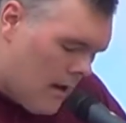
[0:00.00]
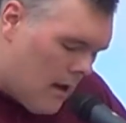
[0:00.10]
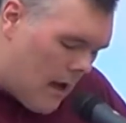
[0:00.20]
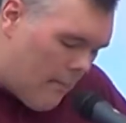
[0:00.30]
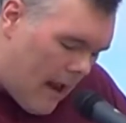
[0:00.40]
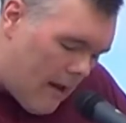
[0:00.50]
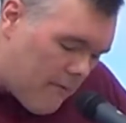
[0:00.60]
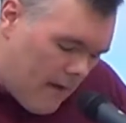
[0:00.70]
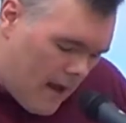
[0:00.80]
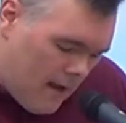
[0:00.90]
On
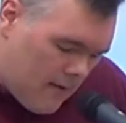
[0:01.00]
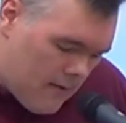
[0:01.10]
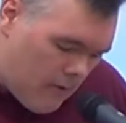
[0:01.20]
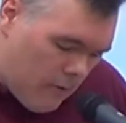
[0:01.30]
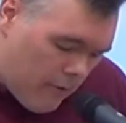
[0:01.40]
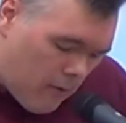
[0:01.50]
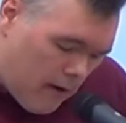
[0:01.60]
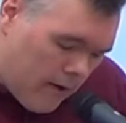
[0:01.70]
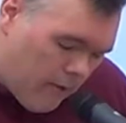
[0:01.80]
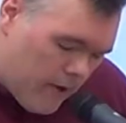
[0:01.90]
behalf of ACE, the Northern
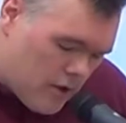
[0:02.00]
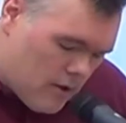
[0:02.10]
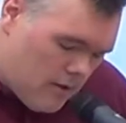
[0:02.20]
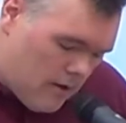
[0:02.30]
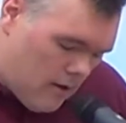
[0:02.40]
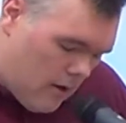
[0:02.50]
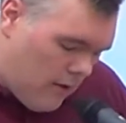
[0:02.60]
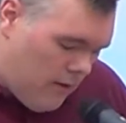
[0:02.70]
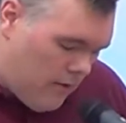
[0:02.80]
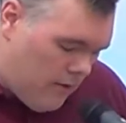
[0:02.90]
Ohio region, and
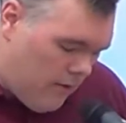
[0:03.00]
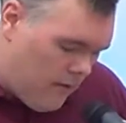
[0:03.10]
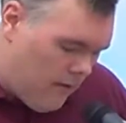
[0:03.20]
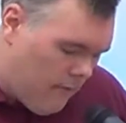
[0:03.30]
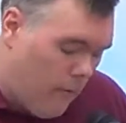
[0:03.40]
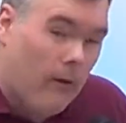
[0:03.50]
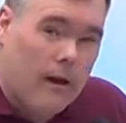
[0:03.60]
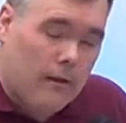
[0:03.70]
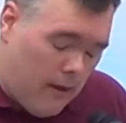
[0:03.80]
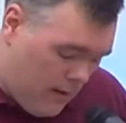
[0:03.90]
all the enthusiasts everywhere, I'd
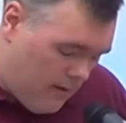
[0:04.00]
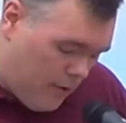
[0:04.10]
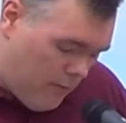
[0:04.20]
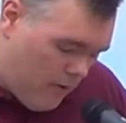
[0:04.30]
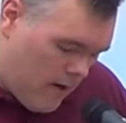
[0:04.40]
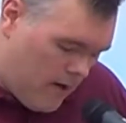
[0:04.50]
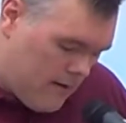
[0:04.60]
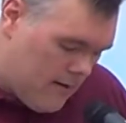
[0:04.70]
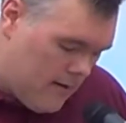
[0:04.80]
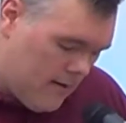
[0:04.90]
like to thank Cedar
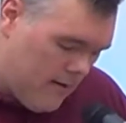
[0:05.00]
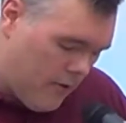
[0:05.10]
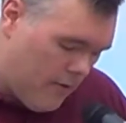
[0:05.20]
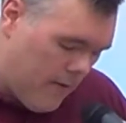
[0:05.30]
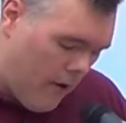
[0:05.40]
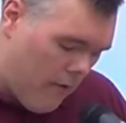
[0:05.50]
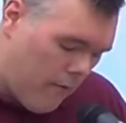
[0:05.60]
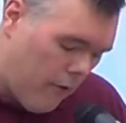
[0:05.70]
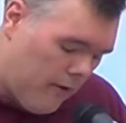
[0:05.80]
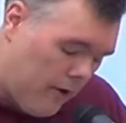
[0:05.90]
Point and Cedar Fair
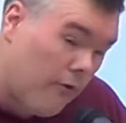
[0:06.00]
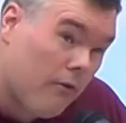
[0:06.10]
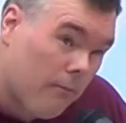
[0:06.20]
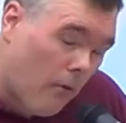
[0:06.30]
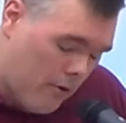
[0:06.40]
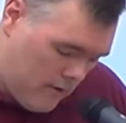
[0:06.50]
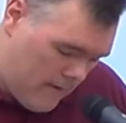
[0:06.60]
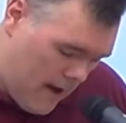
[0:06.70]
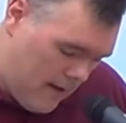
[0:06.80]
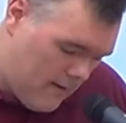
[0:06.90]
for their continued support
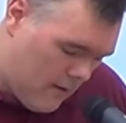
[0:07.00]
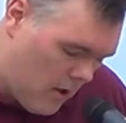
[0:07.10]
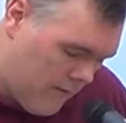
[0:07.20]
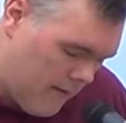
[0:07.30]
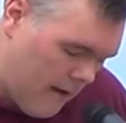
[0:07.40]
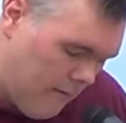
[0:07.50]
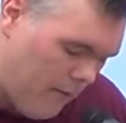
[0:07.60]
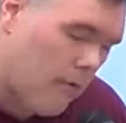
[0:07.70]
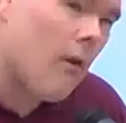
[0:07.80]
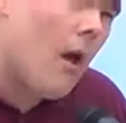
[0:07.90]
of ACE and all of its
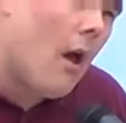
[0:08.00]
efforts.